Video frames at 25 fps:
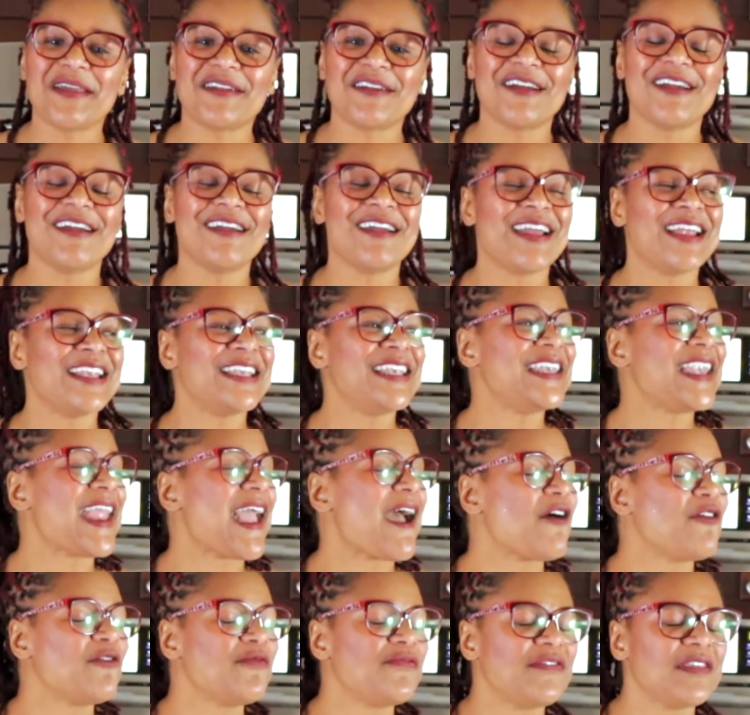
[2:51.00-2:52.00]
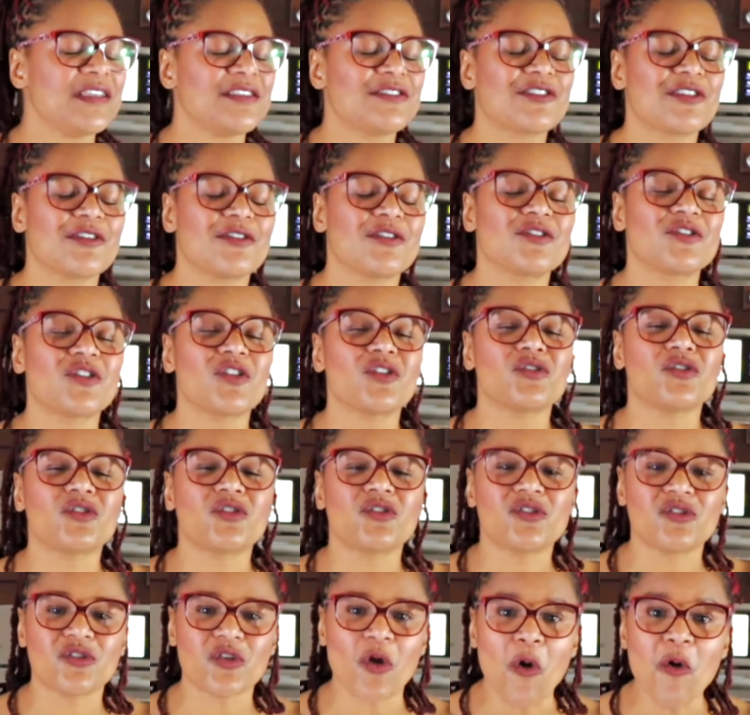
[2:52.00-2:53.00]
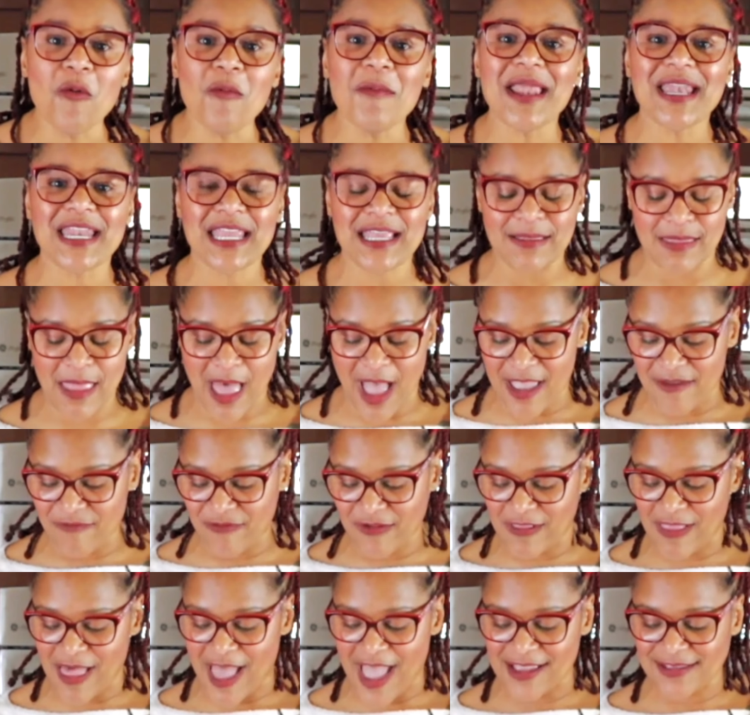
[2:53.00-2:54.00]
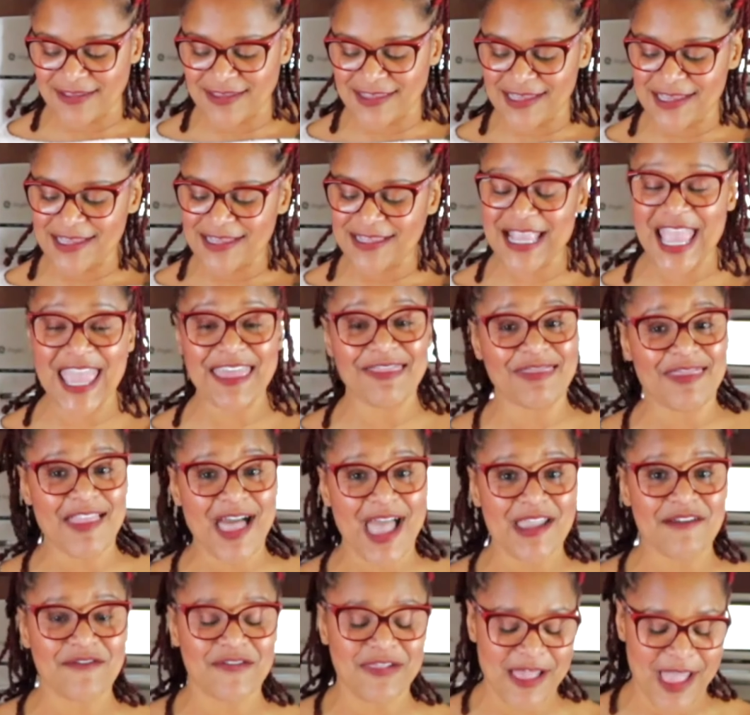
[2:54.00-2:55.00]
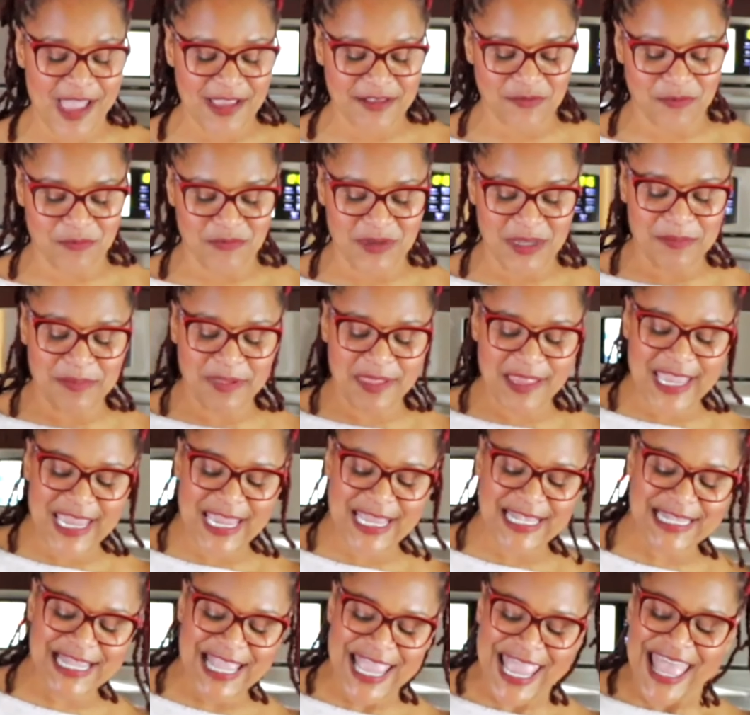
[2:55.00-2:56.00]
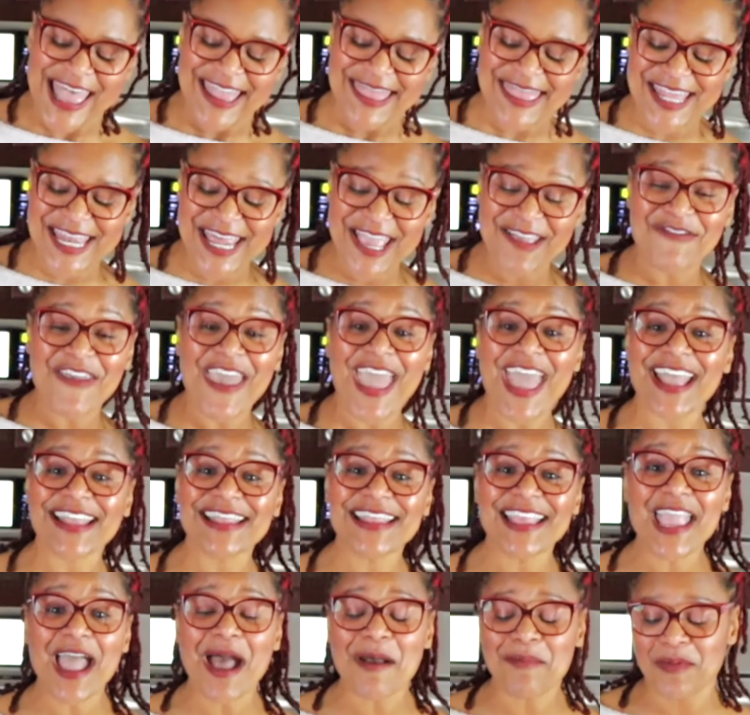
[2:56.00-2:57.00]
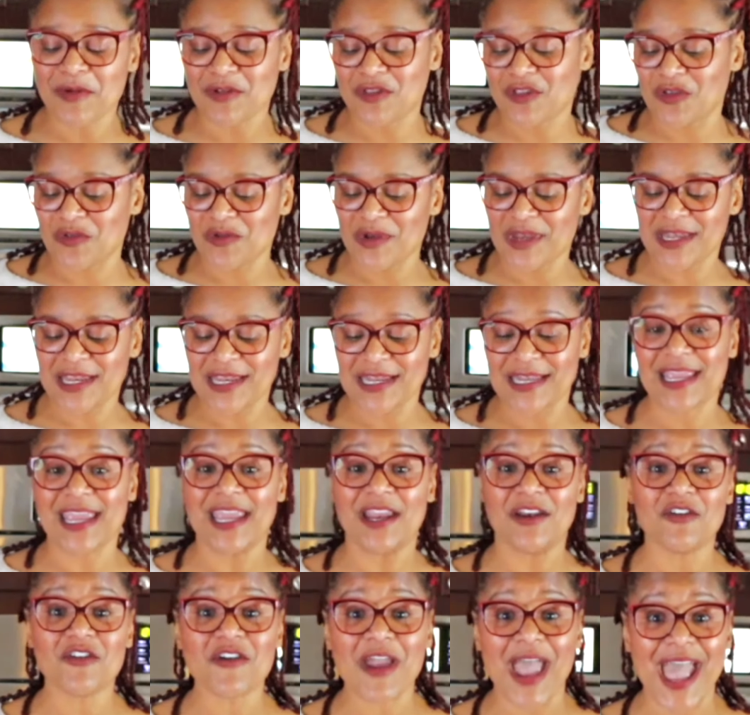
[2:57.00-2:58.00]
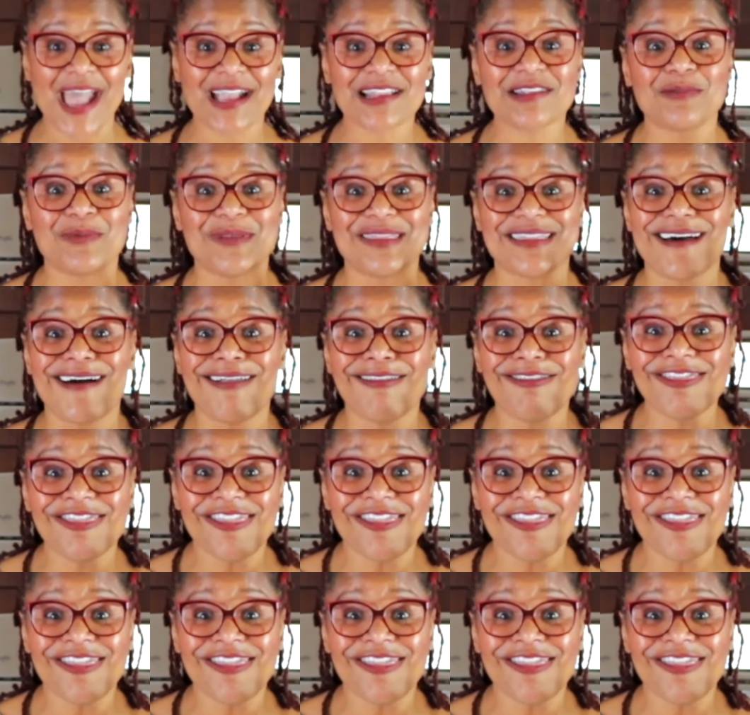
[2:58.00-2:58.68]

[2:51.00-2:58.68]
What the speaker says: Butter now features so many live classes and live class replays that I've had the opportunity to interact with a